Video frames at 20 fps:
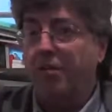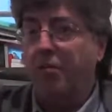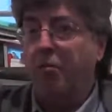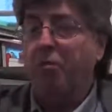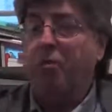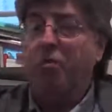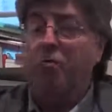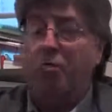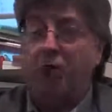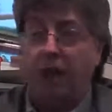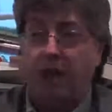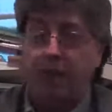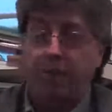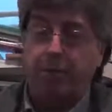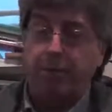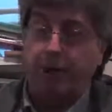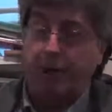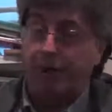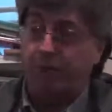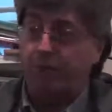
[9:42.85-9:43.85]
What will
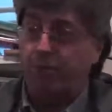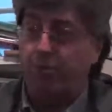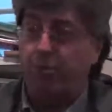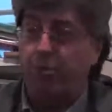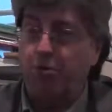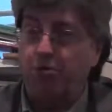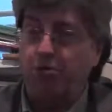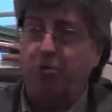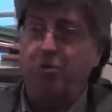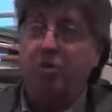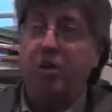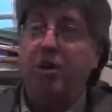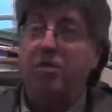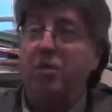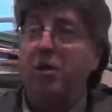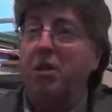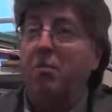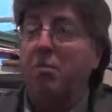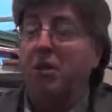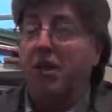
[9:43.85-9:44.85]
happen after book 4, I'm
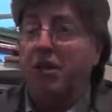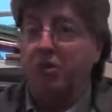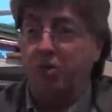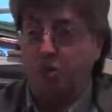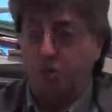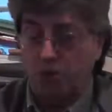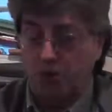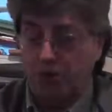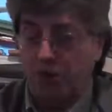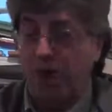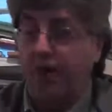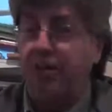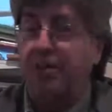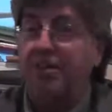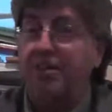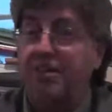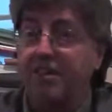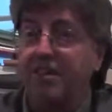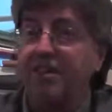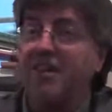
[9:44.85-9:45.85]
keeping a closely
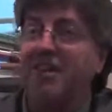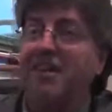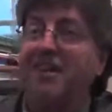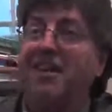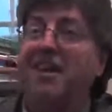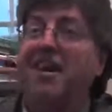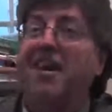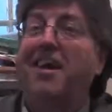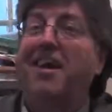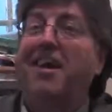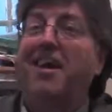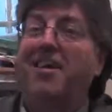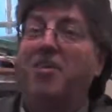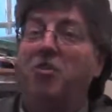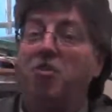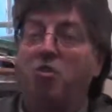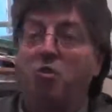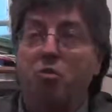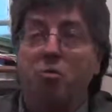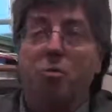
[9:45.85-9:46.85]
guarded secret.
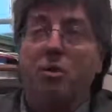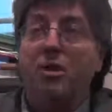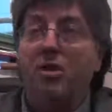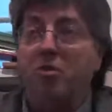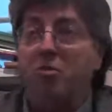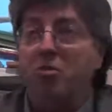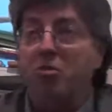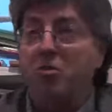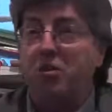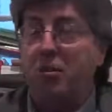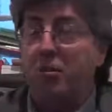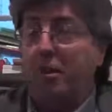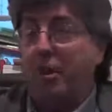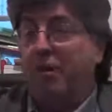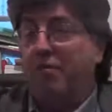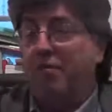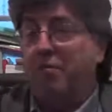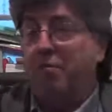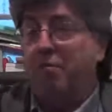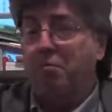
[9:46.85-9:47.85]
Nobody knows
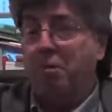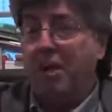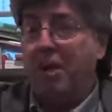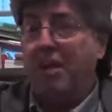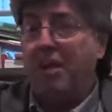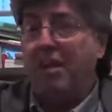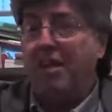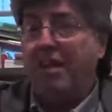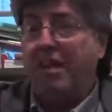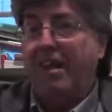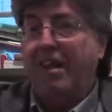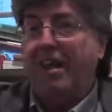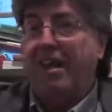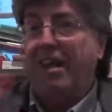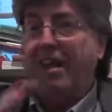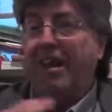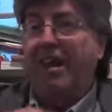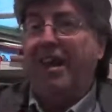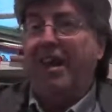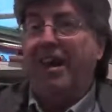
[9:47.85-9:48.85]
apart from me
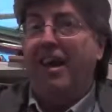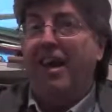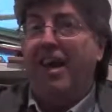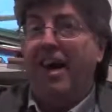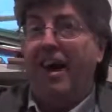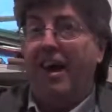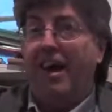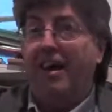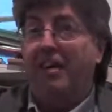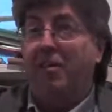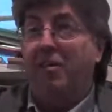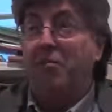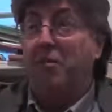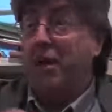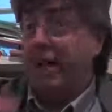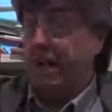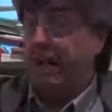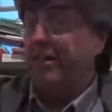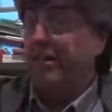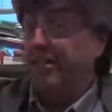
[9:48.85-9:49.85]
and
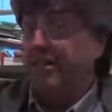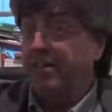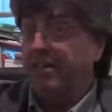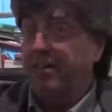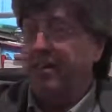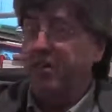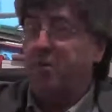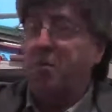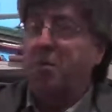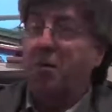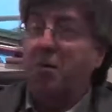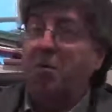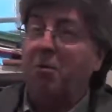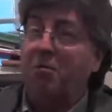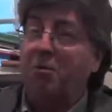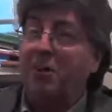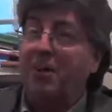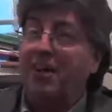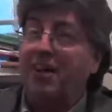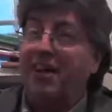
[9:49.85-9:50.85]
my editor now
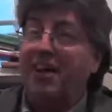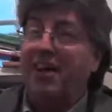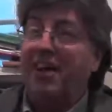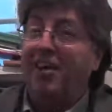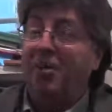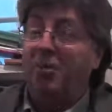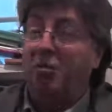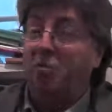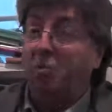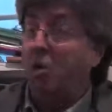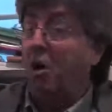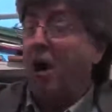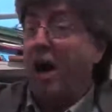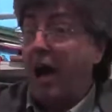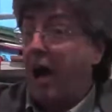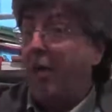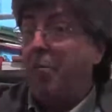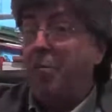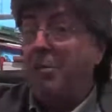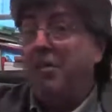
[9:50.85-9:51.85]
probably what
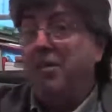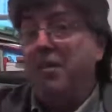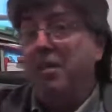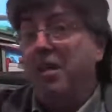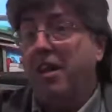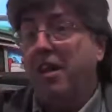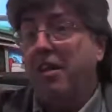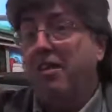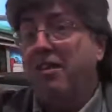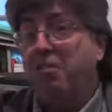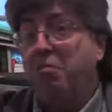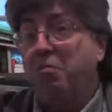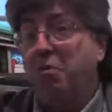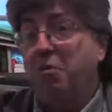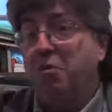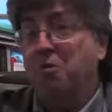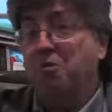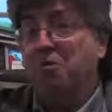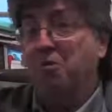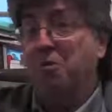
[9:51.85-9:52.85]
happens at the end of
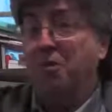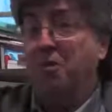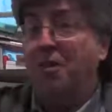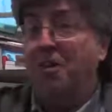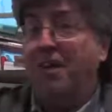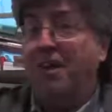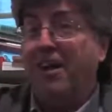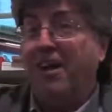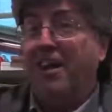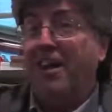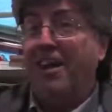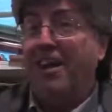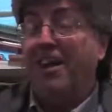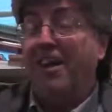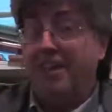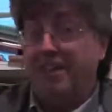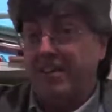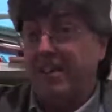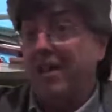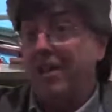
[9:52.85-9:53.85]
book 4,
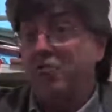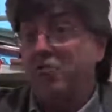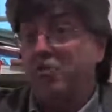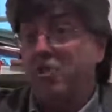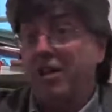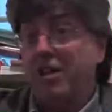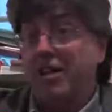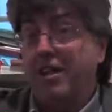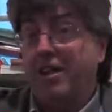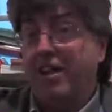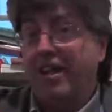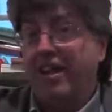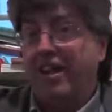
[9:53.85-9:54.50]
because it is written.